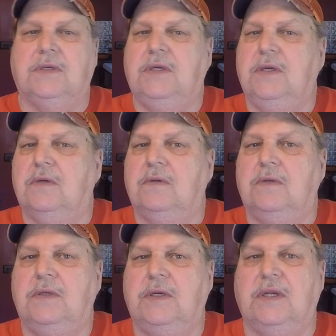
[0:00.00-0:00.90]
kill
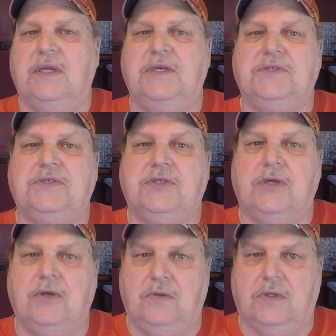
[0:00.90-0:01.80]
at least
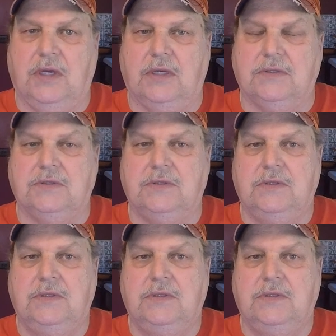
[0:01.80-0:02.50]
2,000.